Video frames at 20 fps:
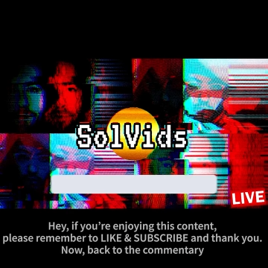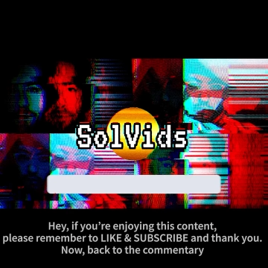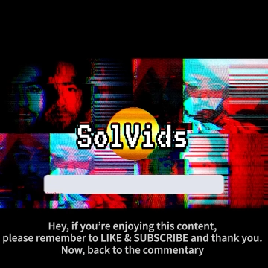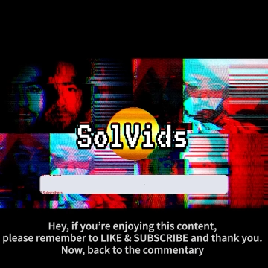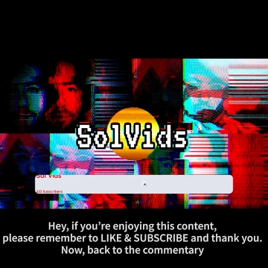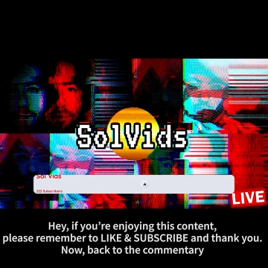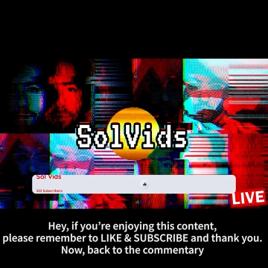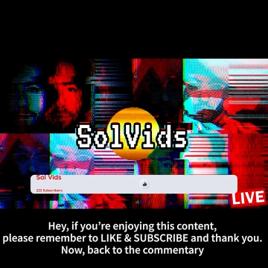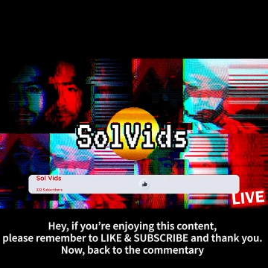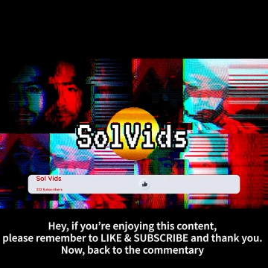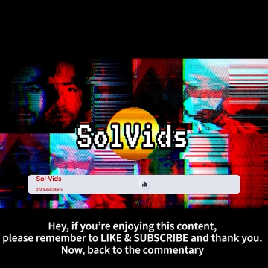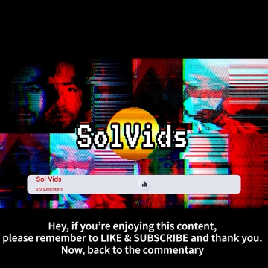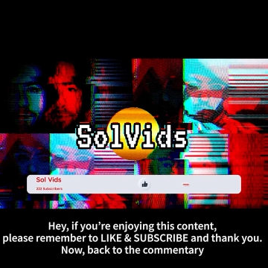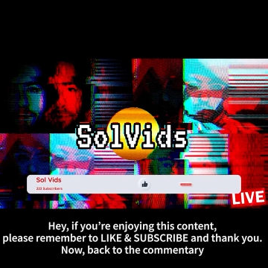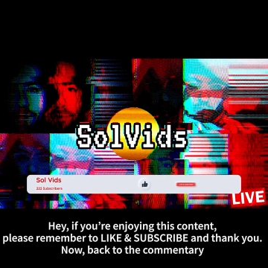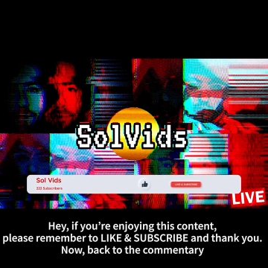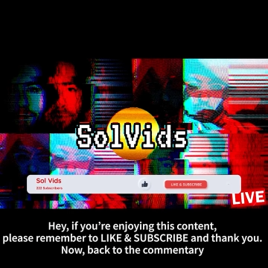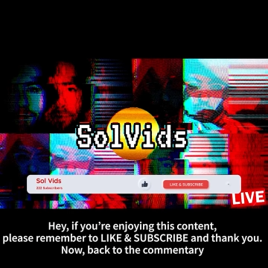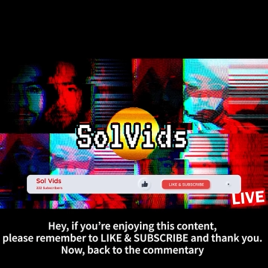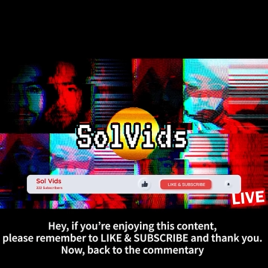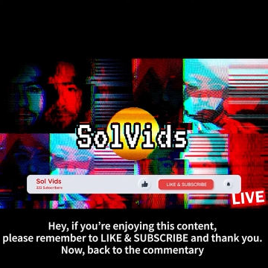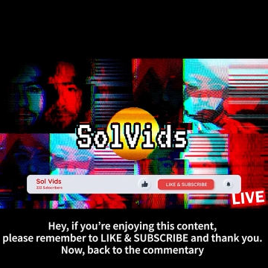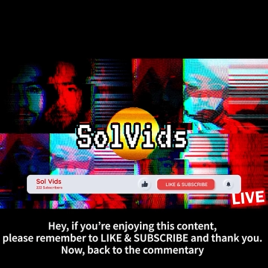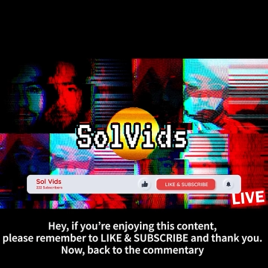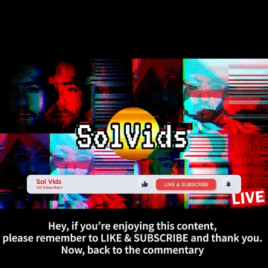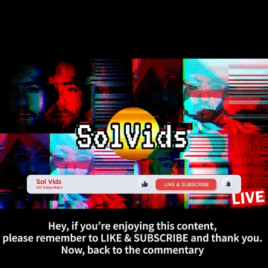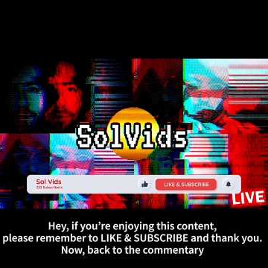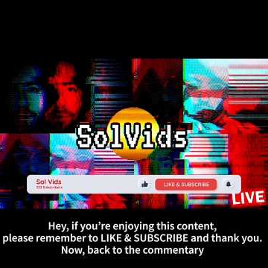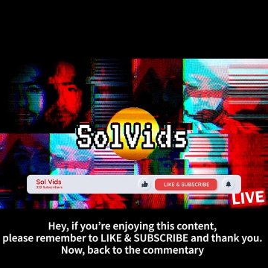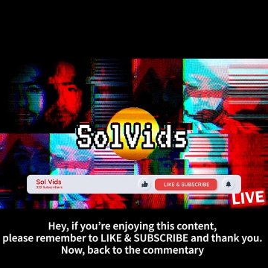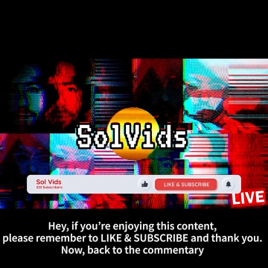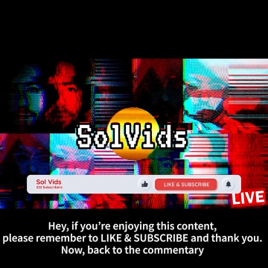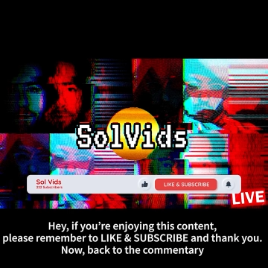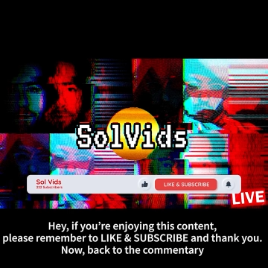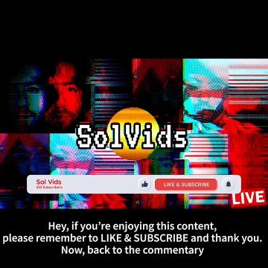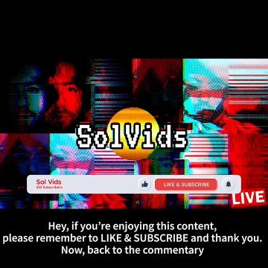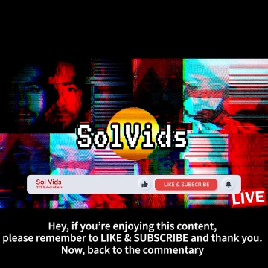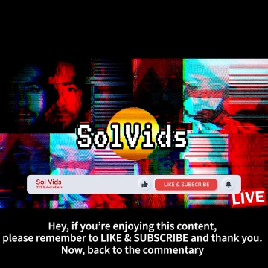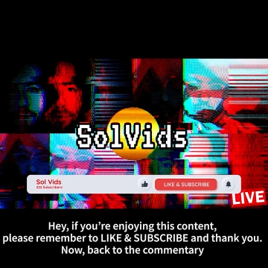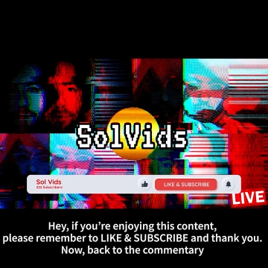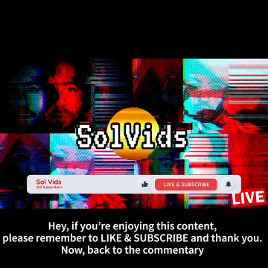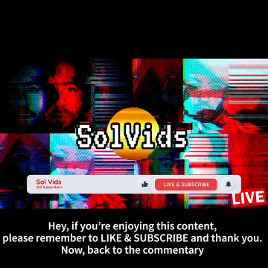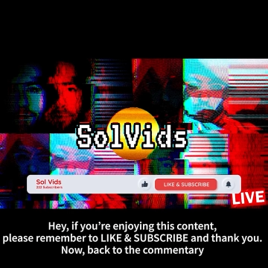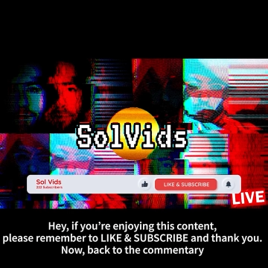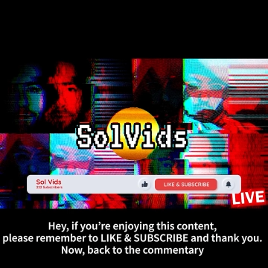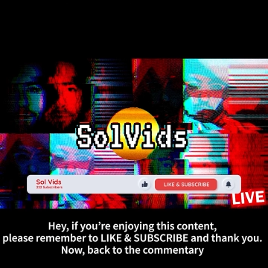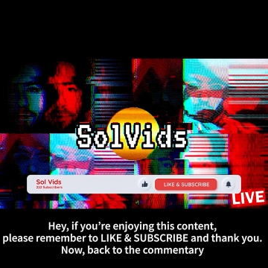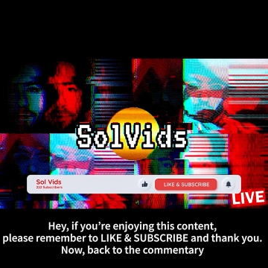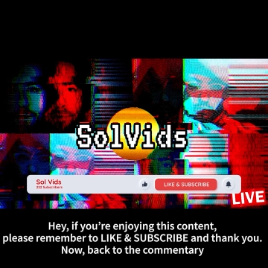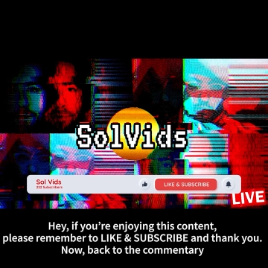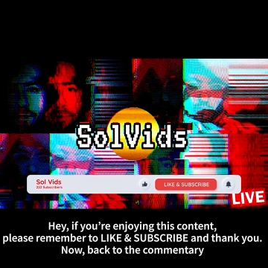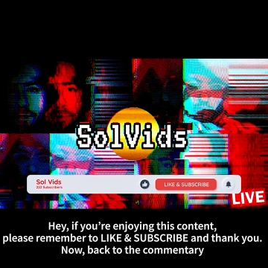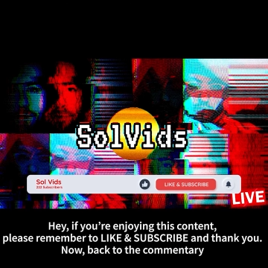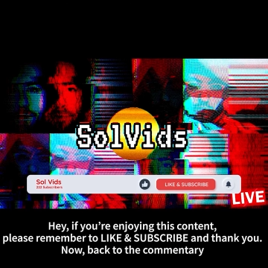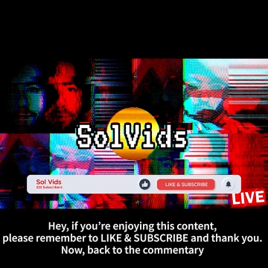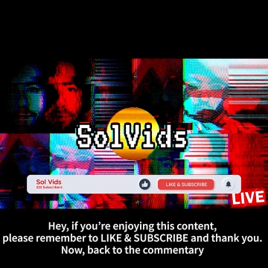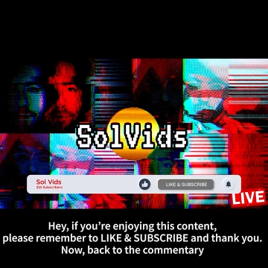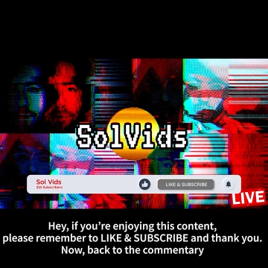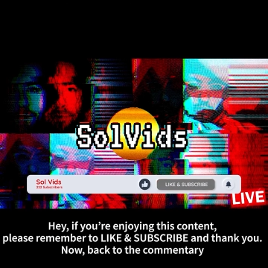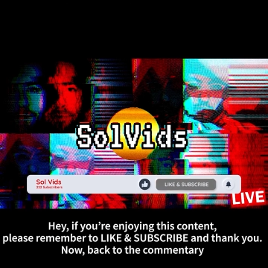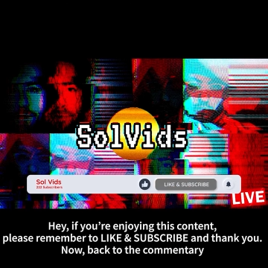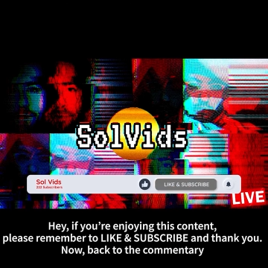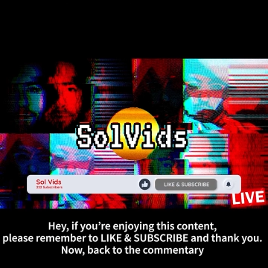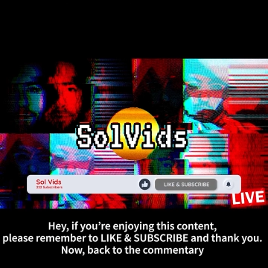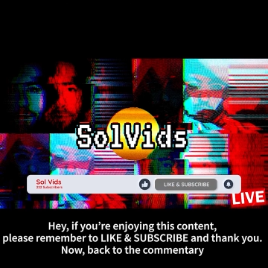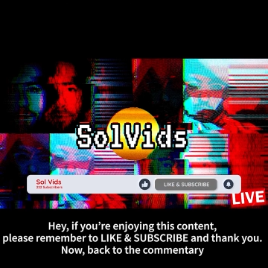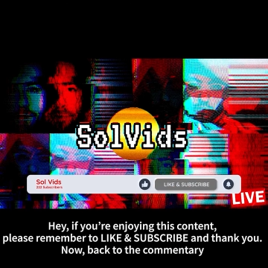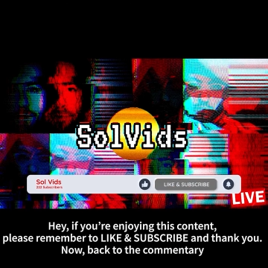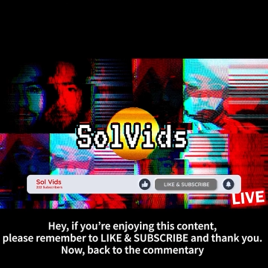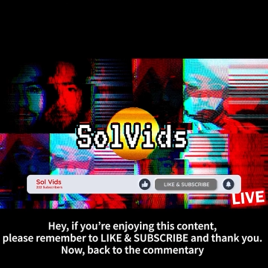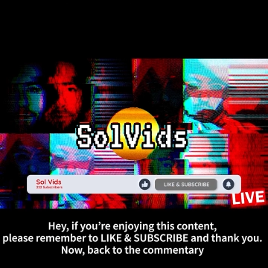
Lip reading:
No face is visible, so there are no lips to read.